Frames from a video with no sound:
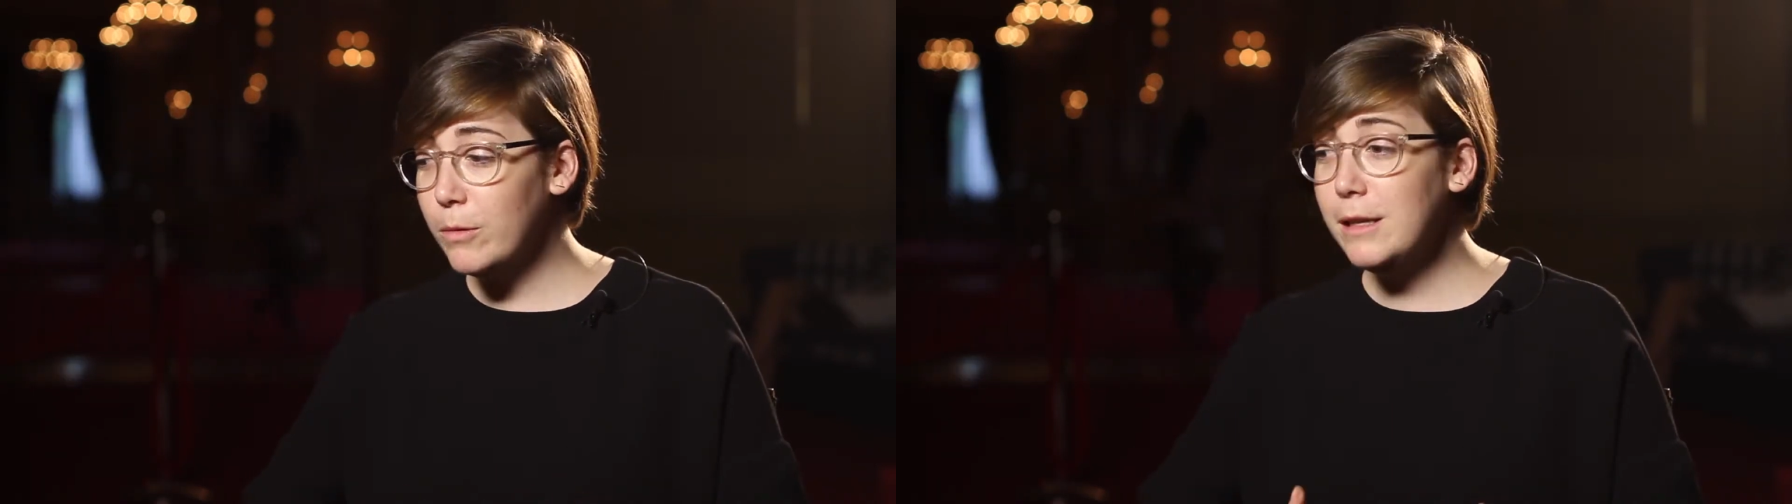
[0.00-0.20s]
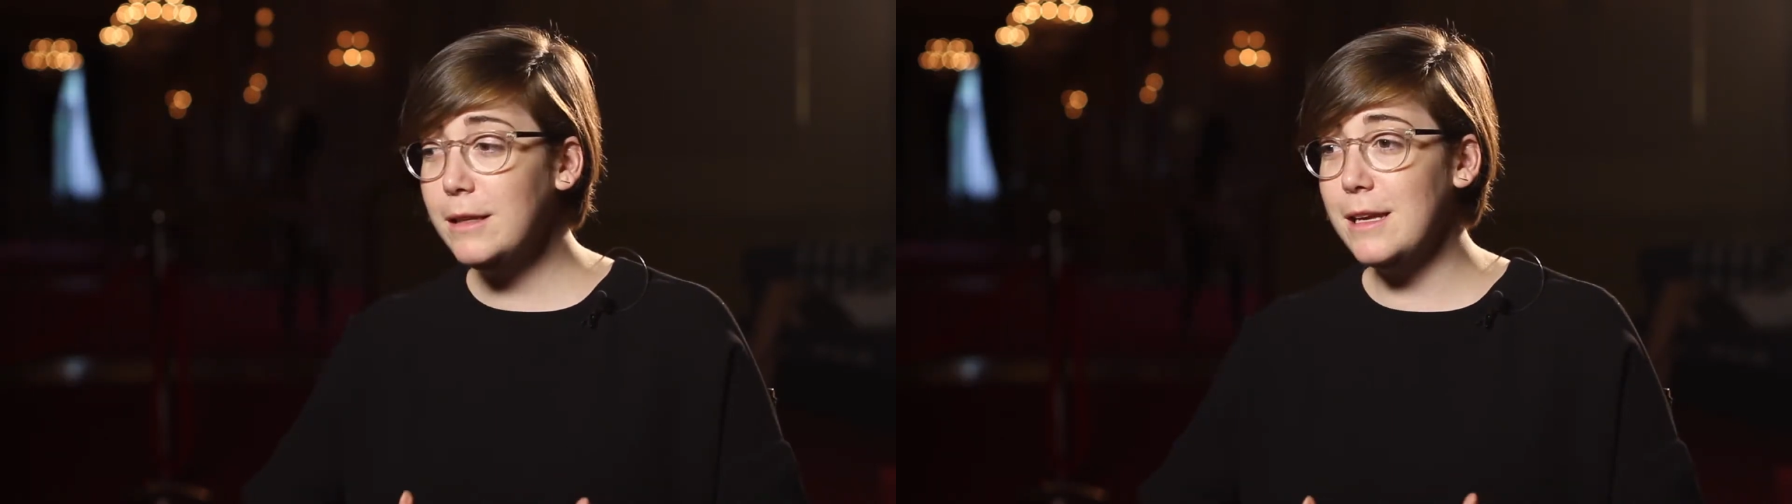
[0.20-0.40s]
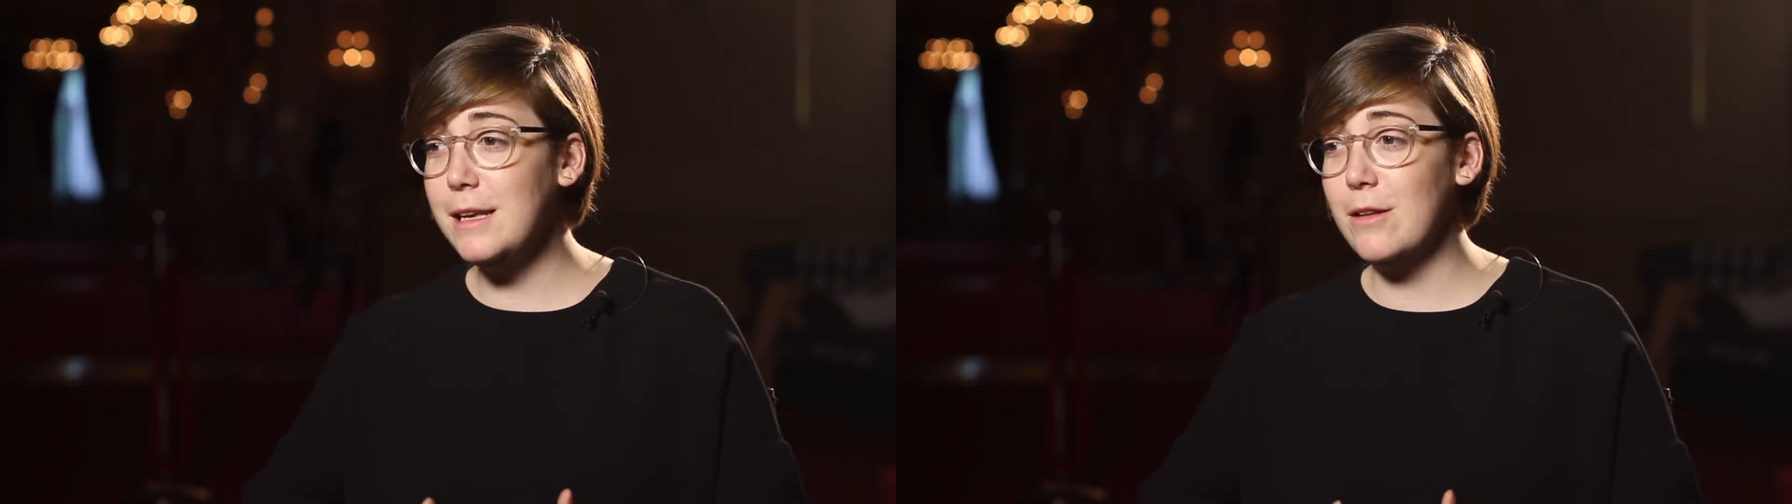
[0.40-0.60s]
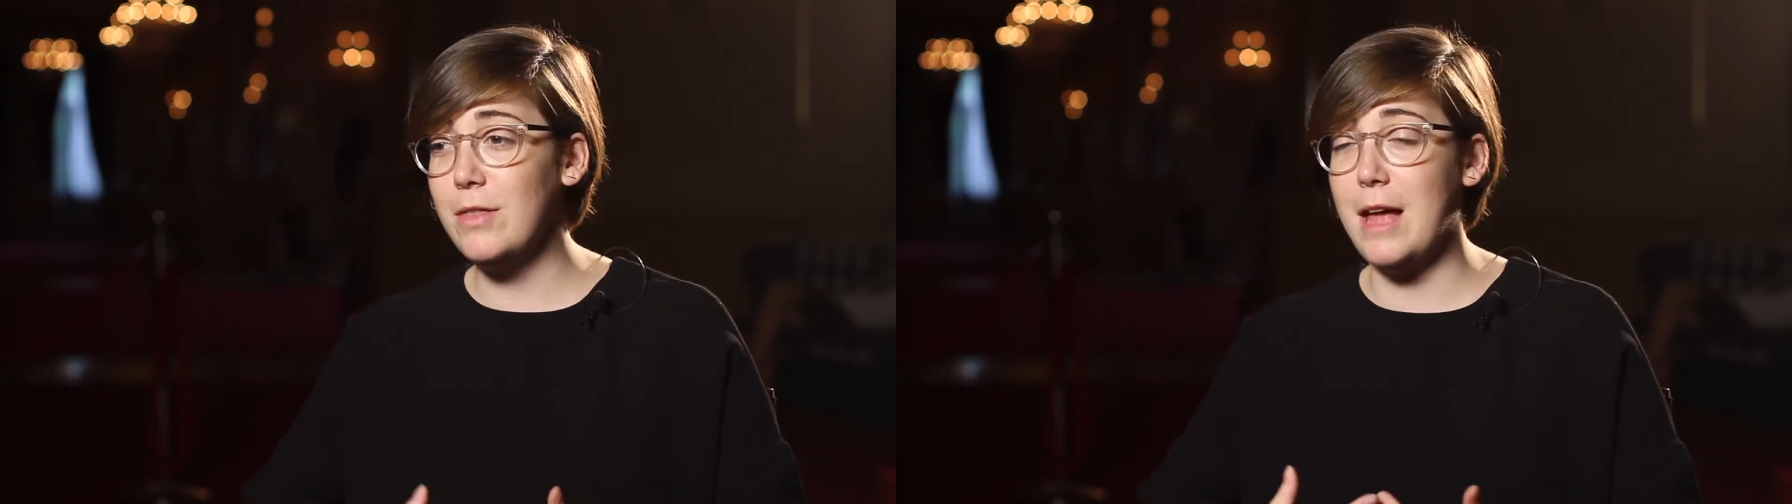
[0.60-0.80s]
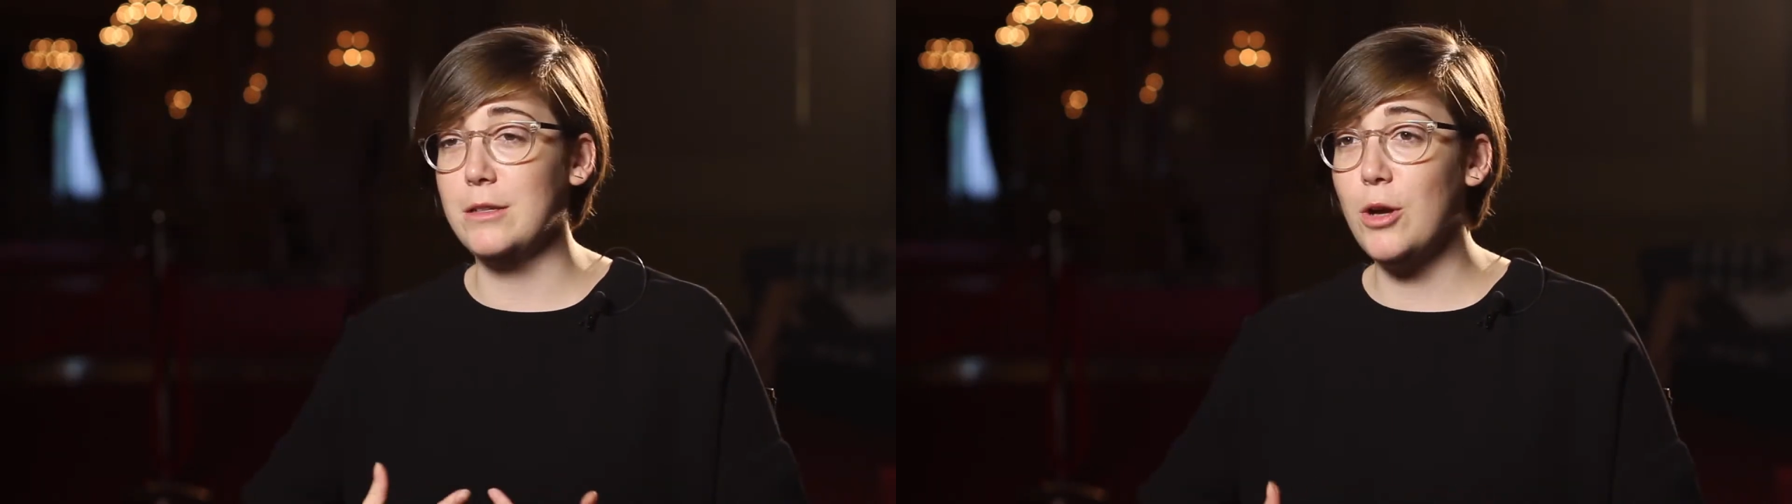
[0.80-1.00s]
really,
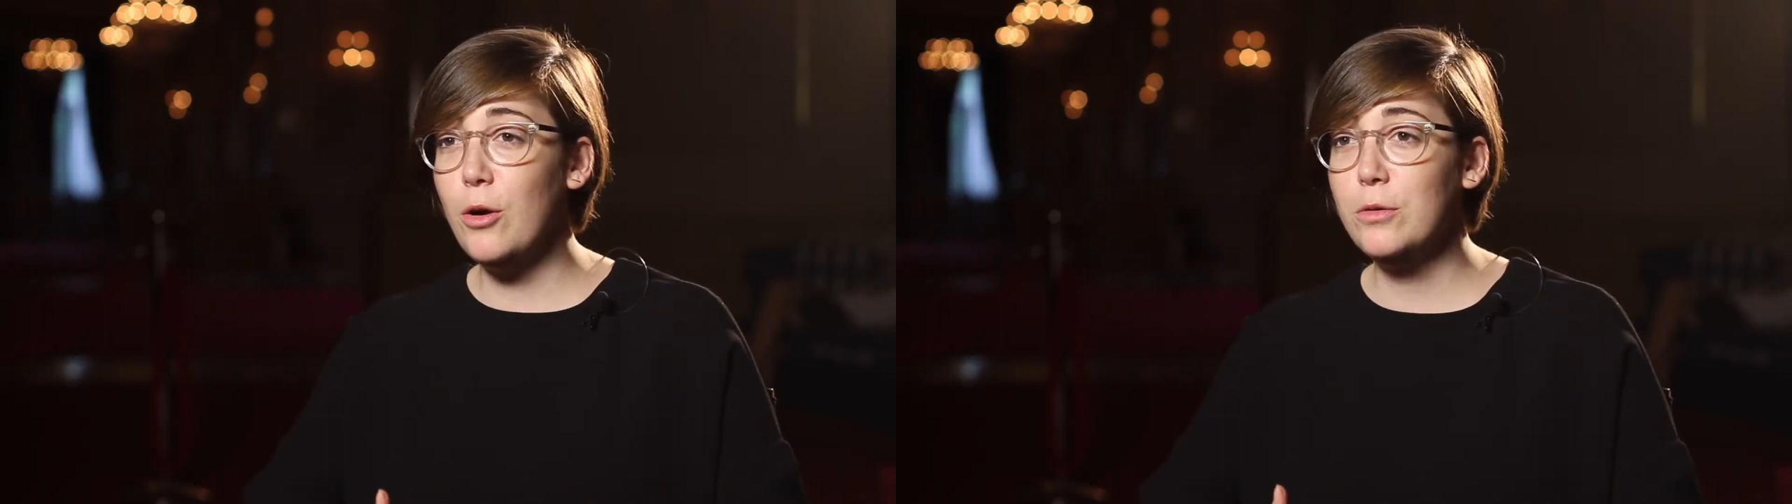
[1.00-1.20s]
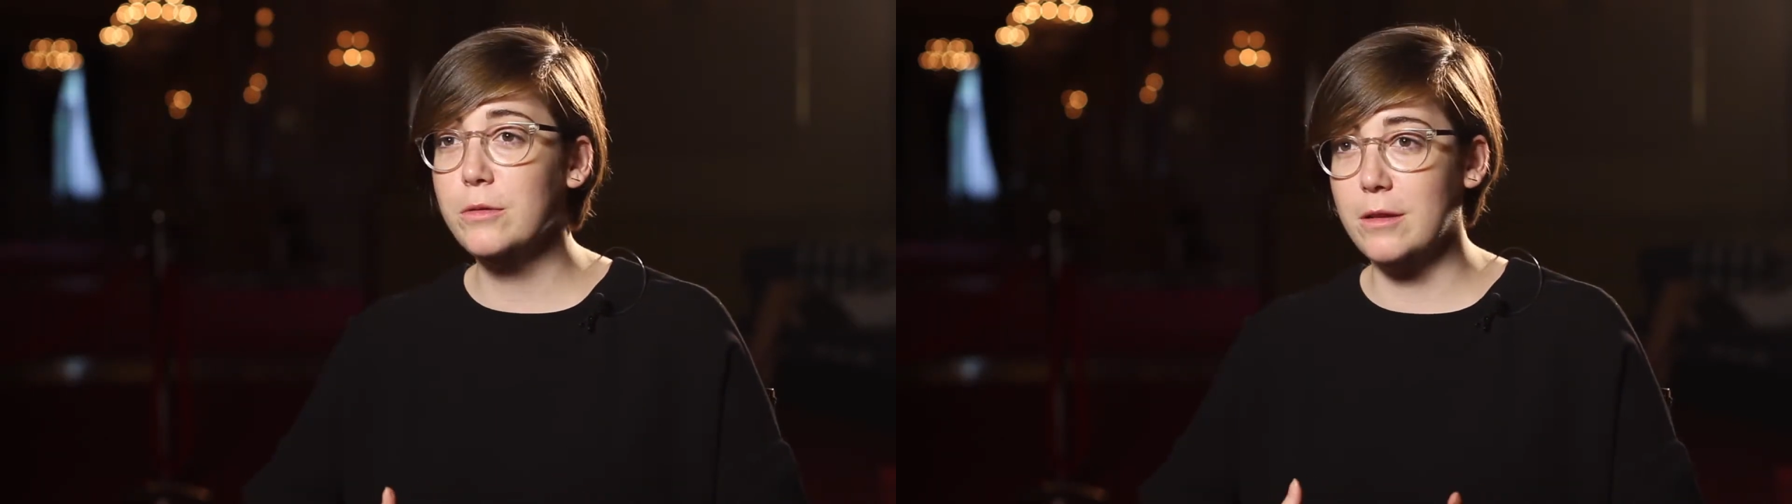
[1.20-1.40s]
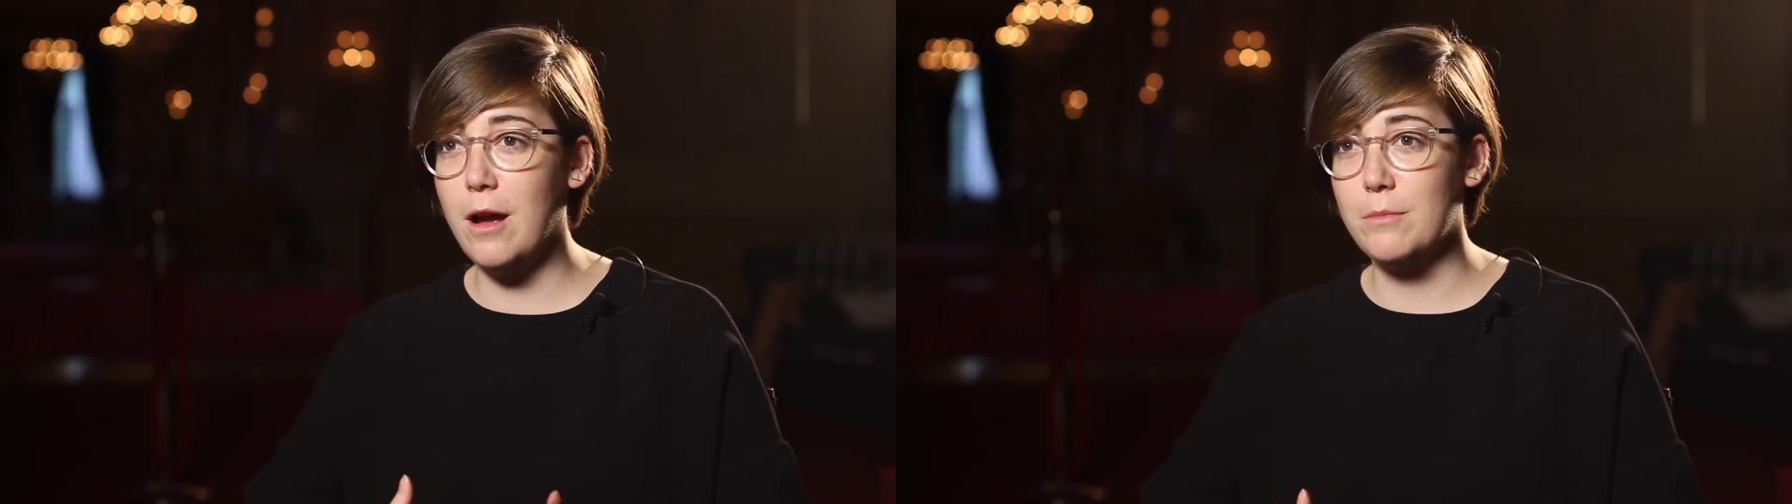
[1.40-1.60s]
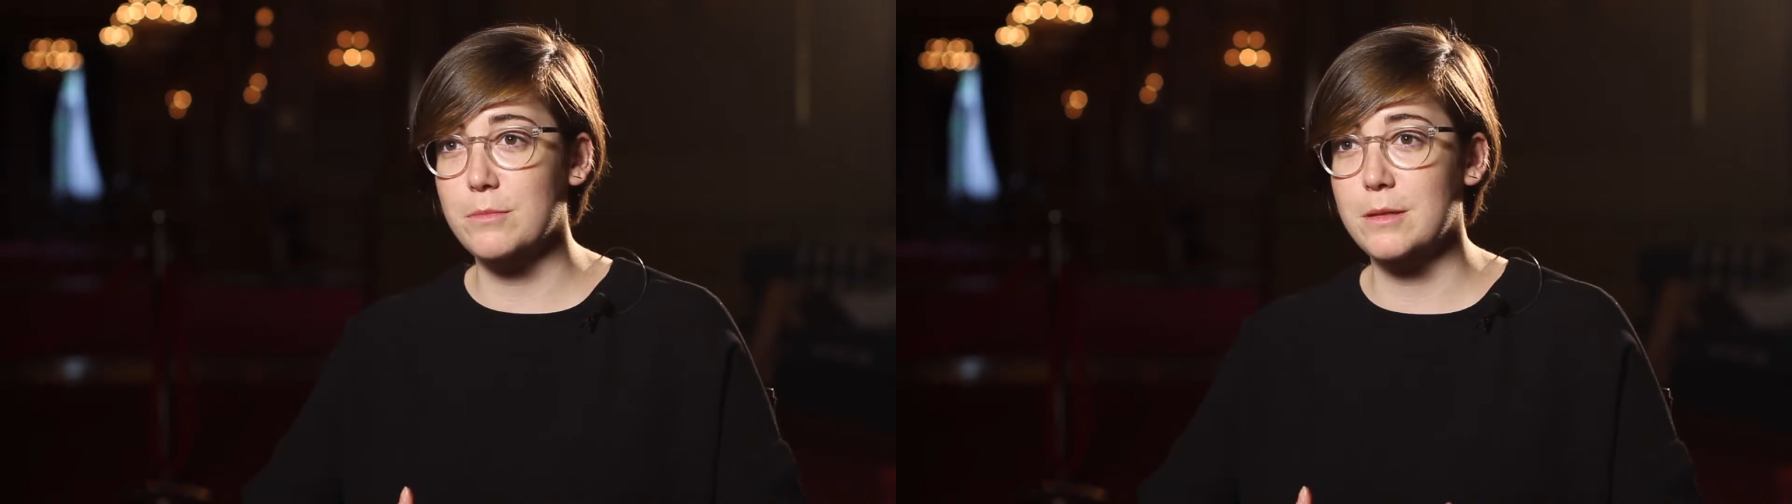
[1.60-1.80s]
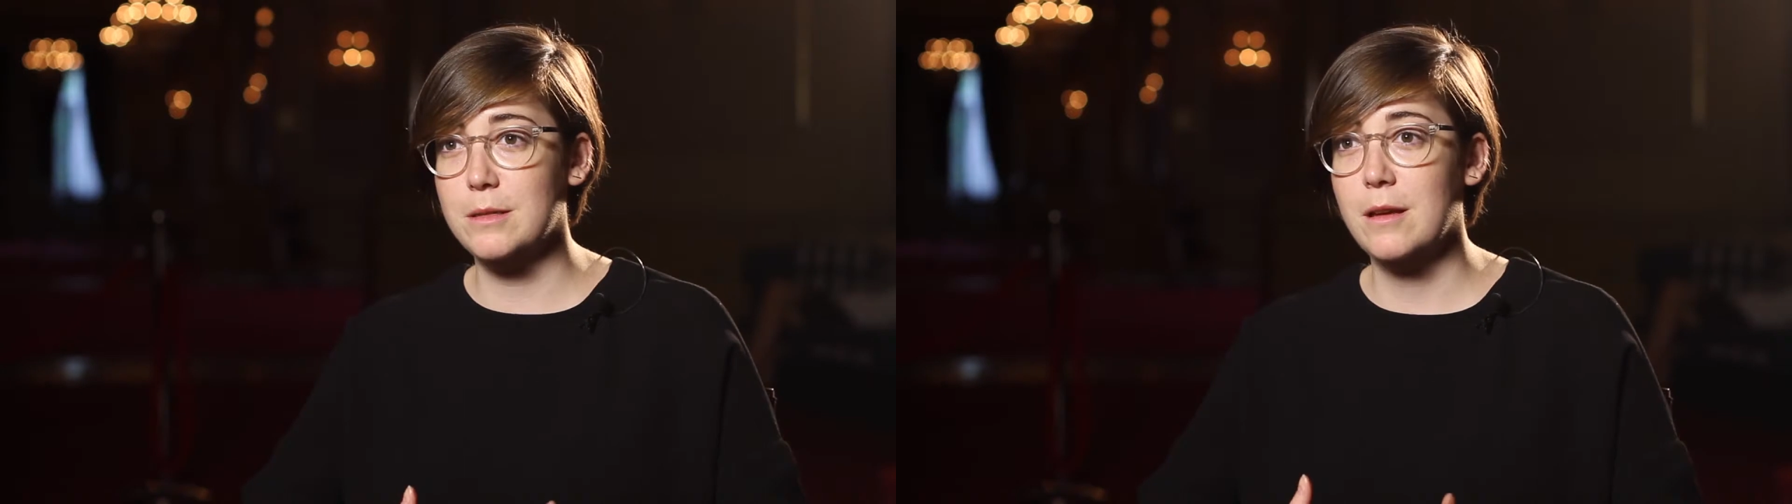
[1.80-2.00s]
that tone
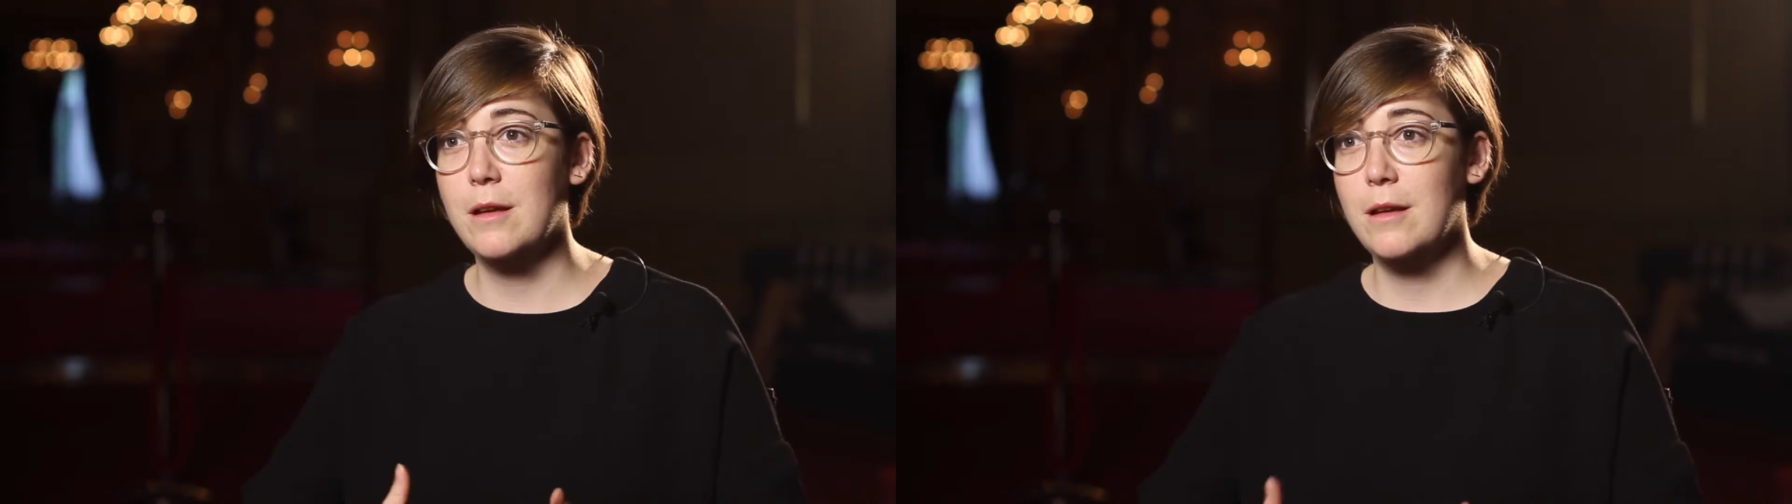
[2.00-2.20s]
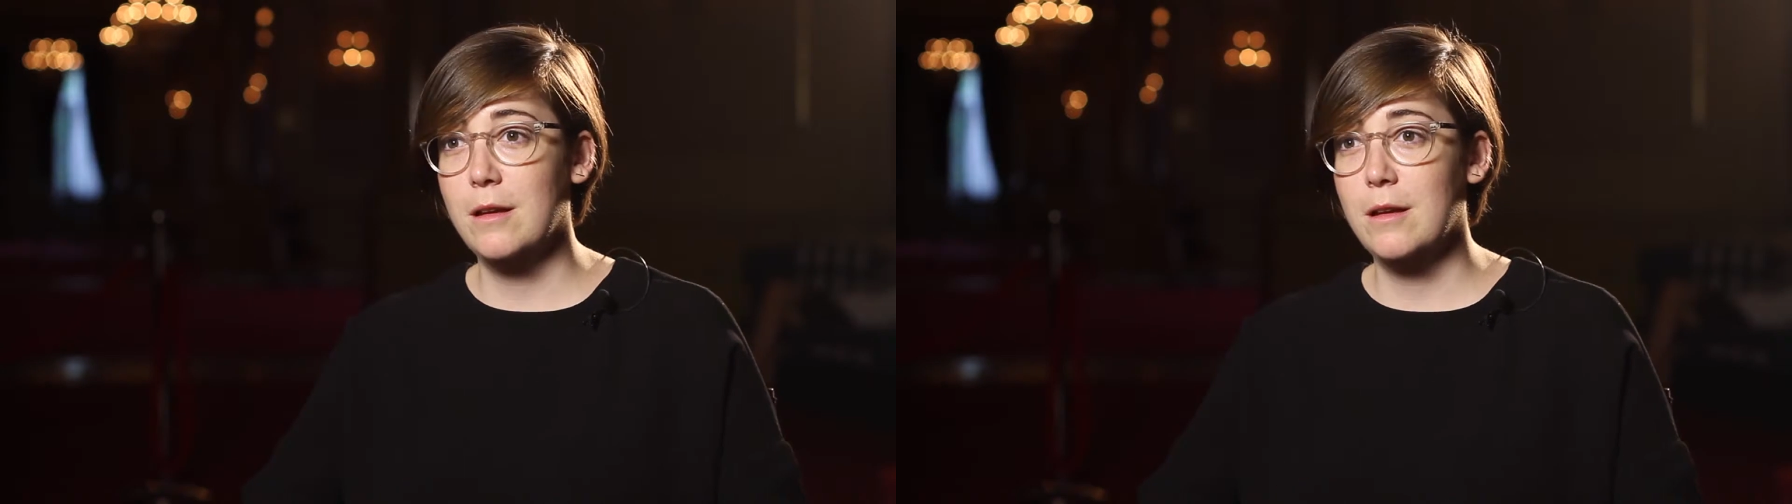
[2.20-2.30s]
comes